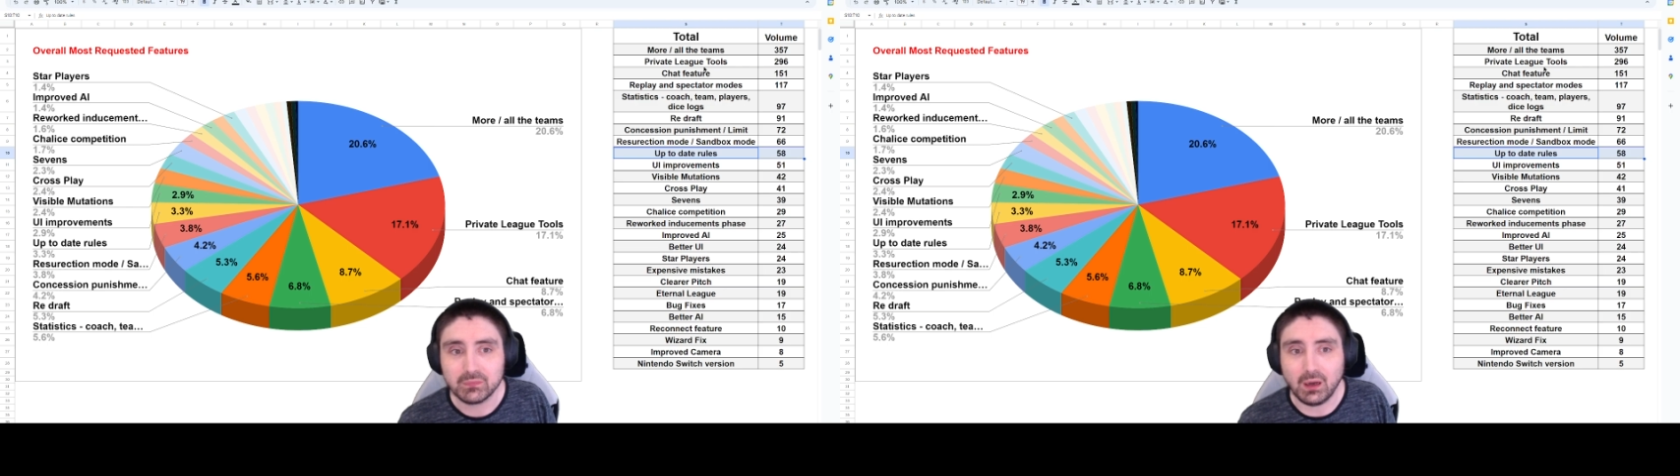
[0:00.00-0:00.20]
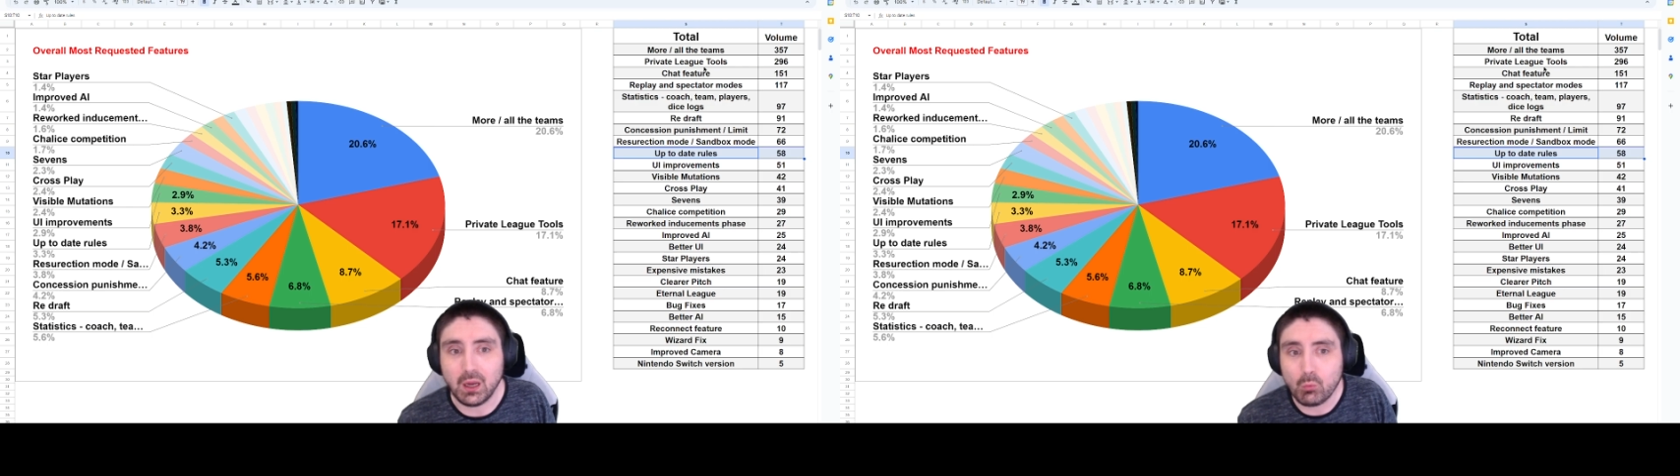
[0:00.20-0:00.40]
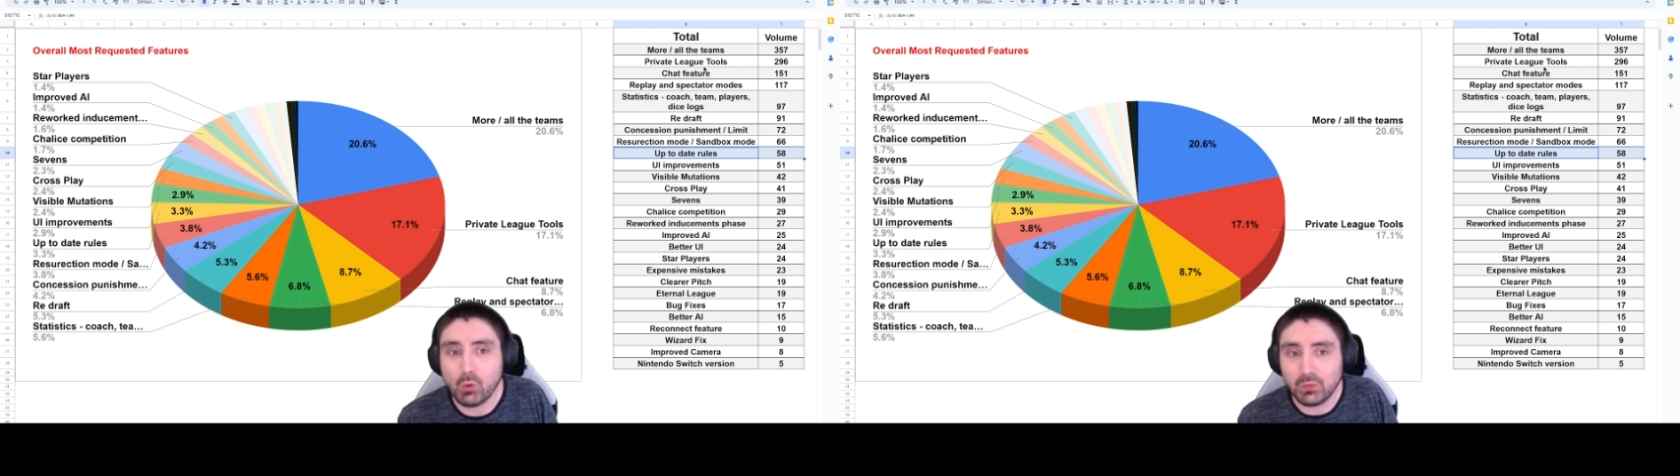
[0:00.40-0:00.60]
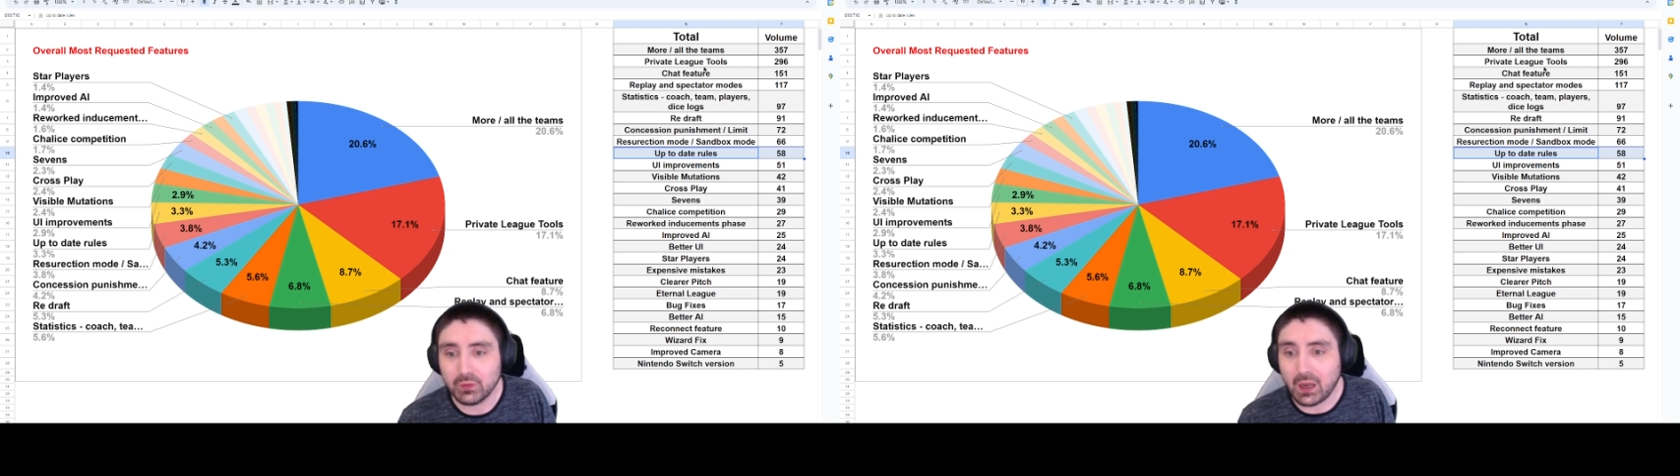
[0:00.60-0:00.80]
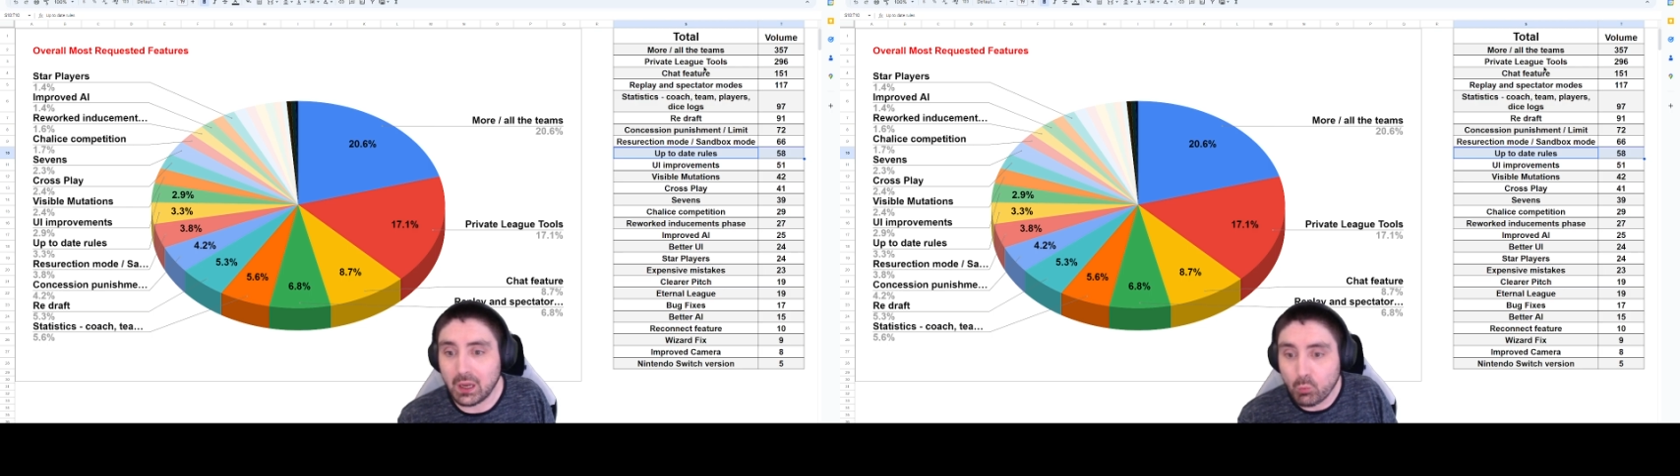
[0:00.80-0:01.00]
I
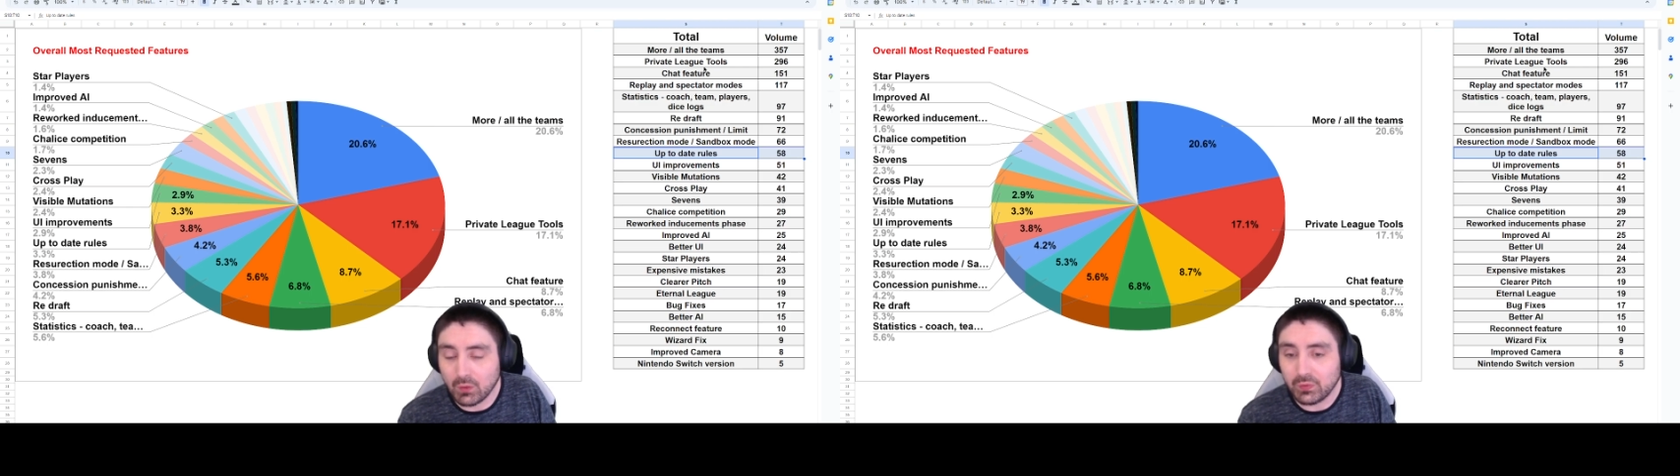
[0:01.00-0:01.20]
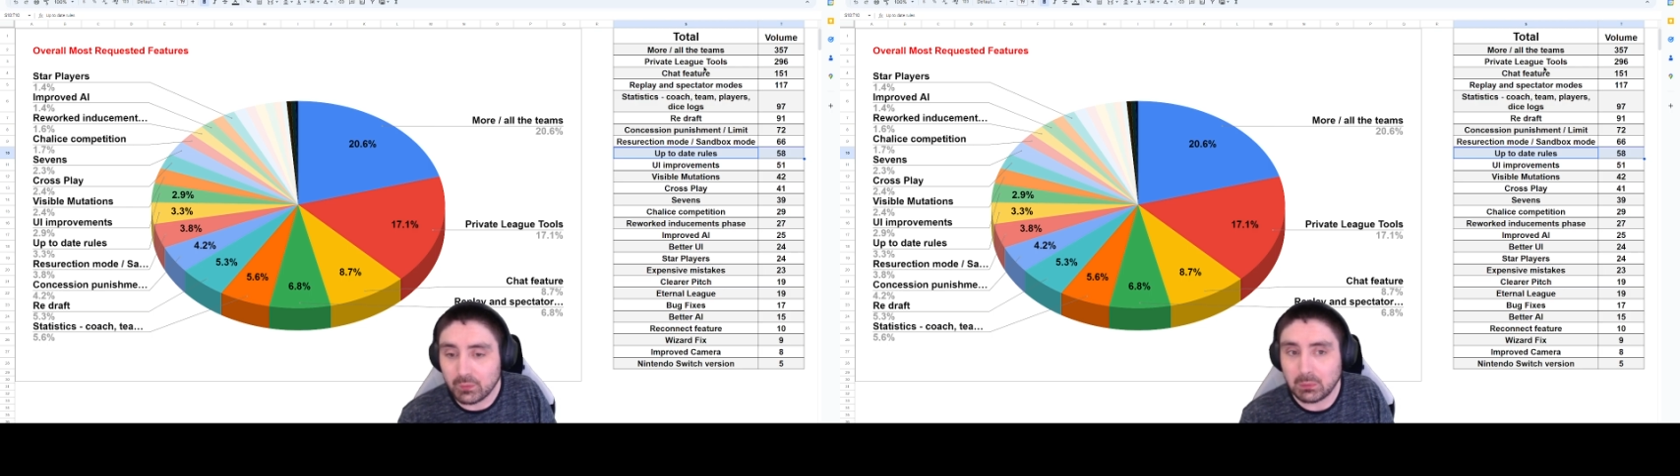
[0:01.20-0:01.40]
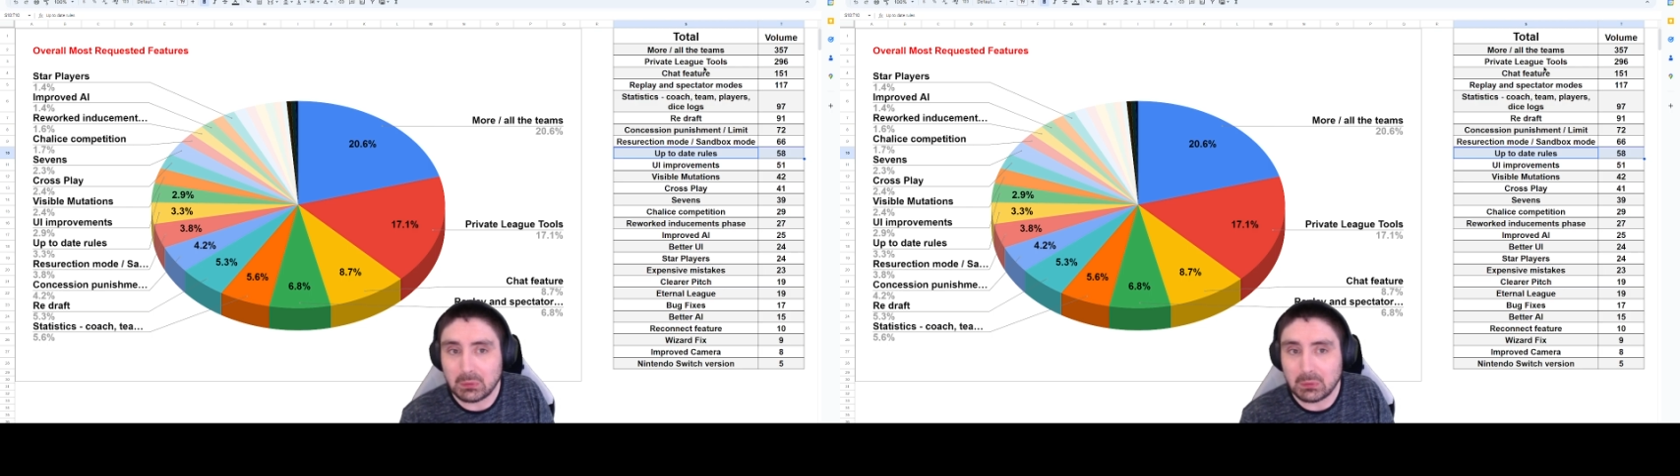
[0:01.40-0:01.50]
want the Blood